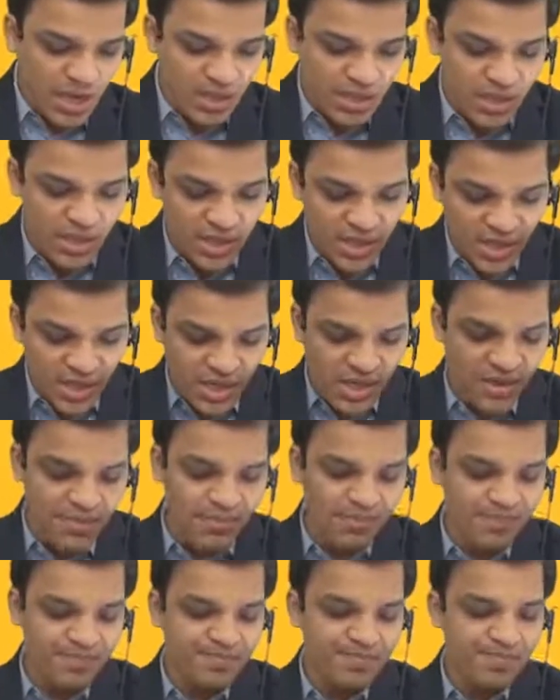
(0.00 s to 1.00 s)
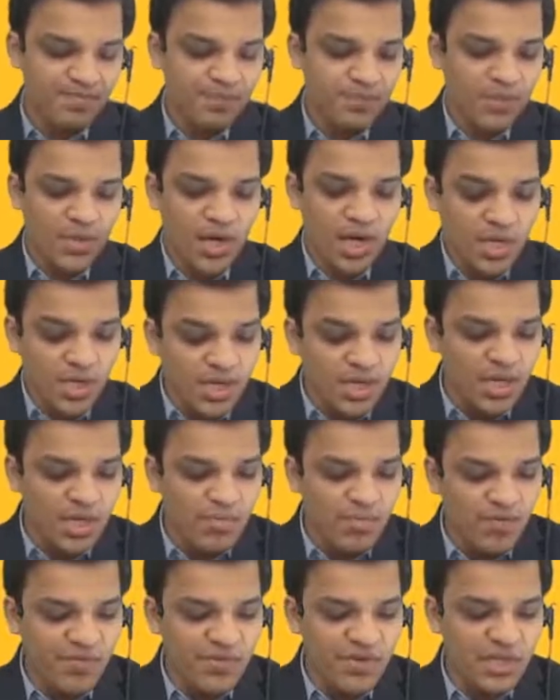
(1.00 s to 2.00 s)
A team
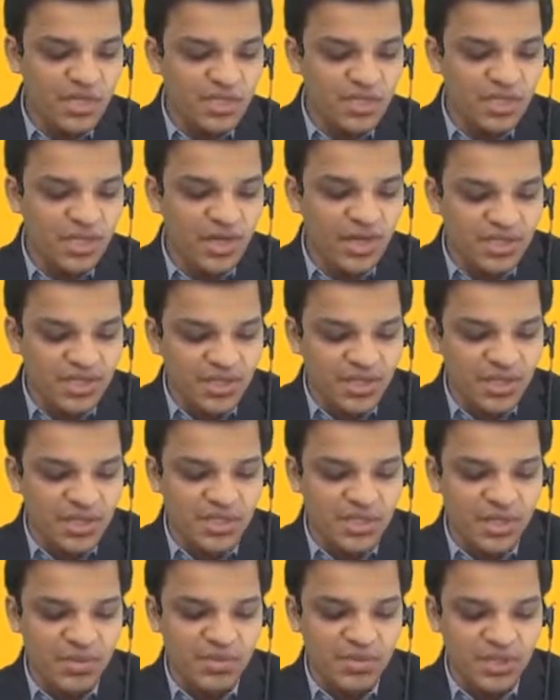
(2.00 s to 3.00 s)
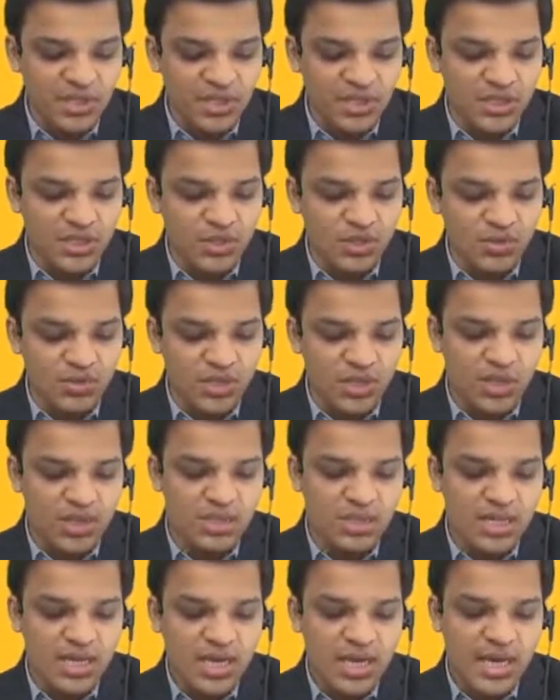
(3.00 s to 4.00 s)
of industrial engineers and machines
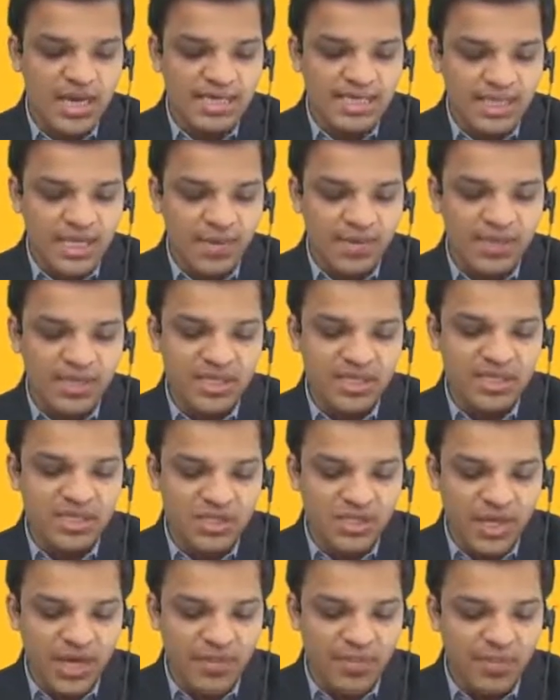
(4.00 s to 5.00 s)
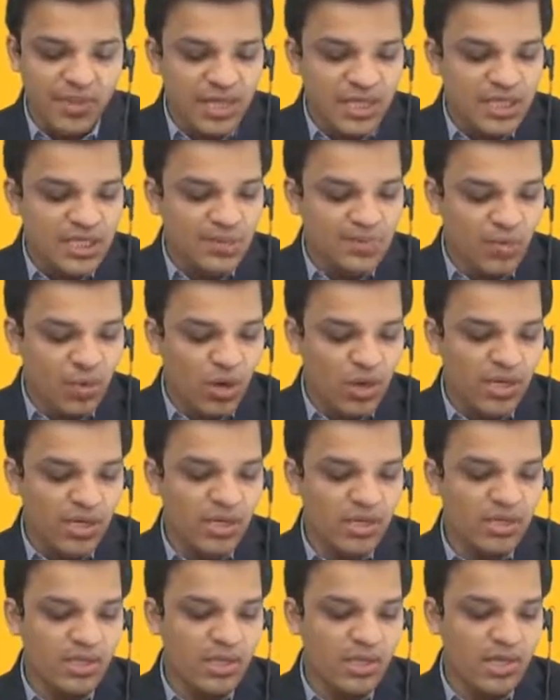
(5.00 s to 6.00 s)
users examine this tape,
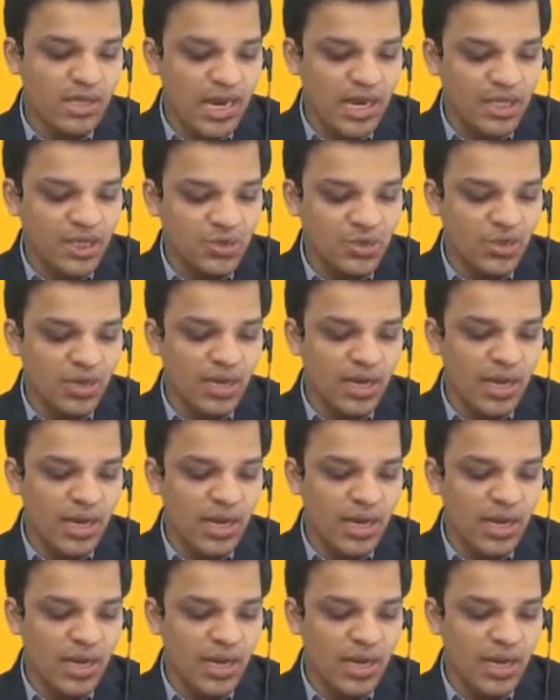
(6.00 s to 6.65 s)
spotting the gradual